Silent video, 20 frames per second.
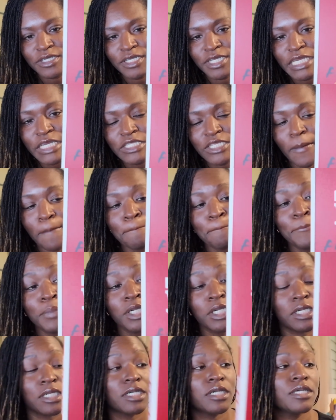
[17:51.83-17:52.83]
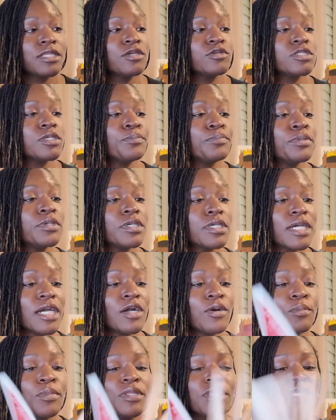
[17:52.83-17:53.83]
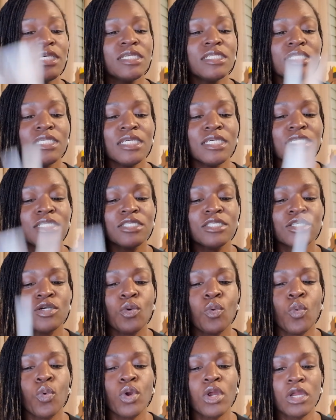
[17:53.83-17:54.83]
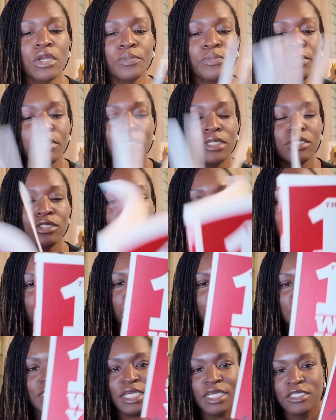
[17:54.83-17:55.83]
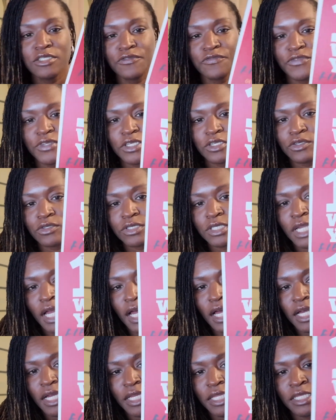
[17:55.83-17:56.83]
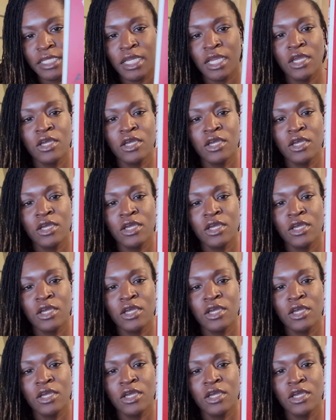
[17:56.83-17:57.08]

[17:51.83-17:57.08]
It's a book. There's a book out, but this is the workbook. So it says field guide.